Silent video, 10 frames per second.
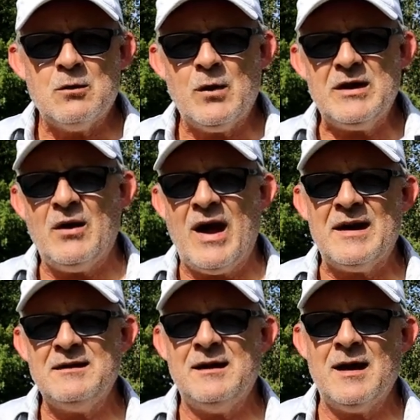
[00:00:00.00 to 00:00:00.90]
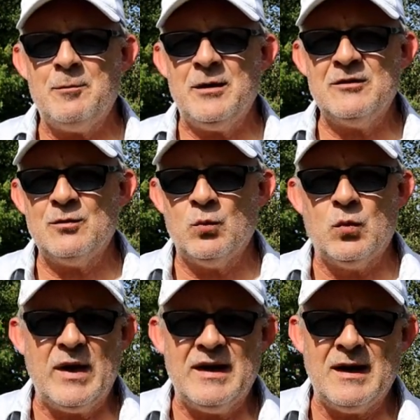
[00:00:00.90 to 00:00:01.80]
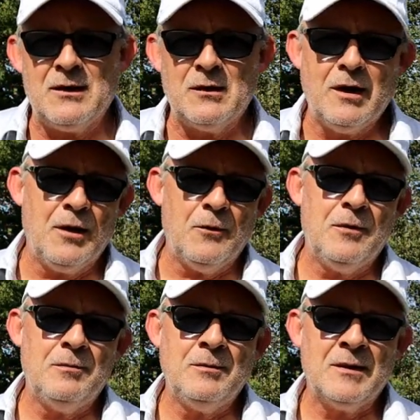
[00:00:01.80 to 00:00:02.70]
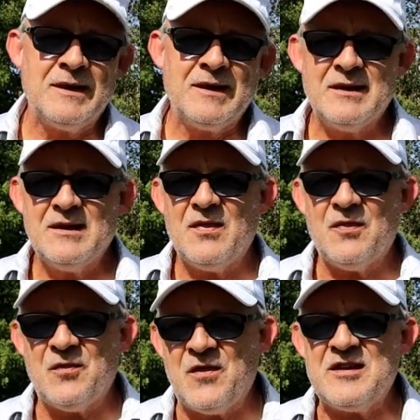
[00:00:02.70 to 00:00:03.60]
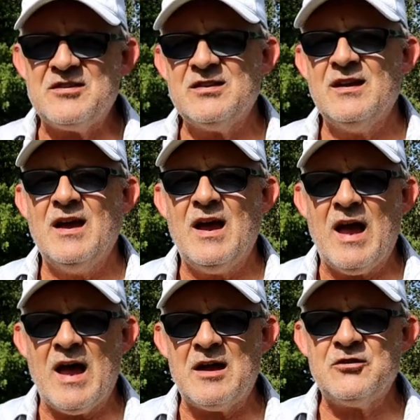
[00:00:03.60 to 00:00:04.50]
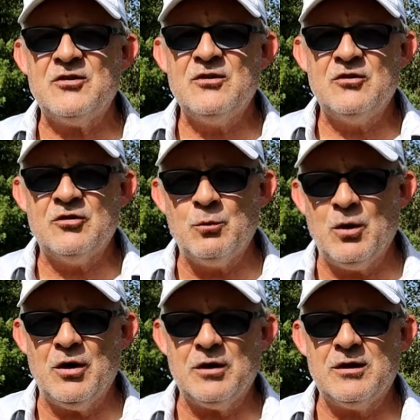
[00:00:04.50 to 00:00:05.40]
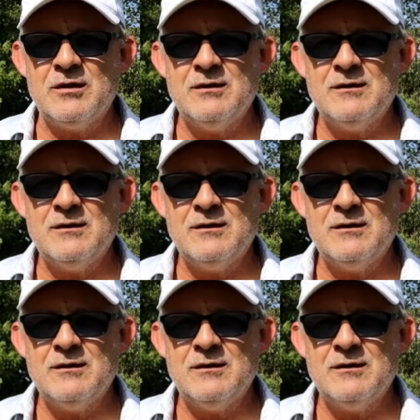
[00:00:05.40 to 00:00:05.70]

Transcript: Well, when your handicap is way down low, this has to work.